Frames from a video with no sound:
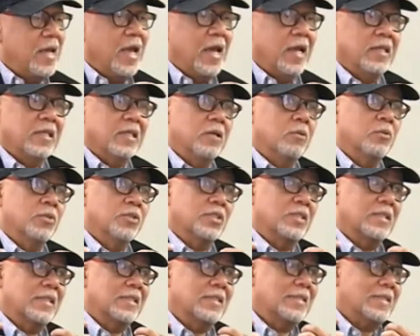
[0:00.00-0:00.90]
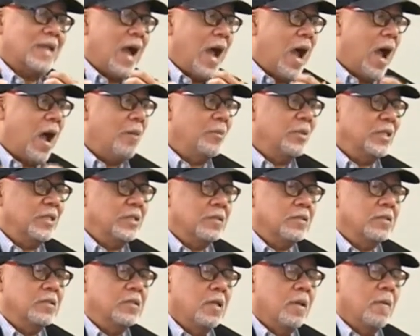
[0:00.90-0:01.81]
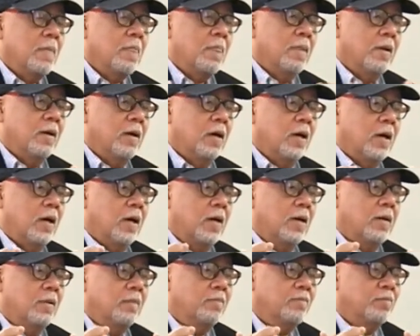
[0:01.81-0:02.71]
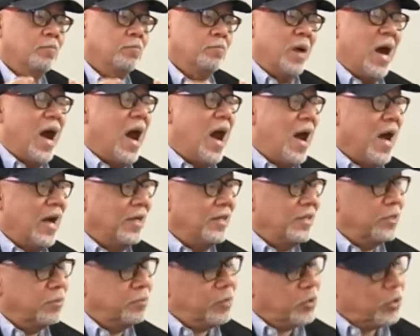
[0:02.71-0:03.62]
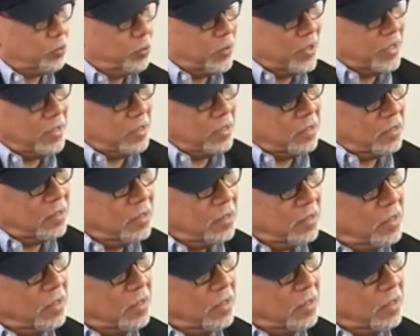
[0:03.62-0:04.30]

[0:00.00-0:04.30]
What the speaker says: and there was a common bond between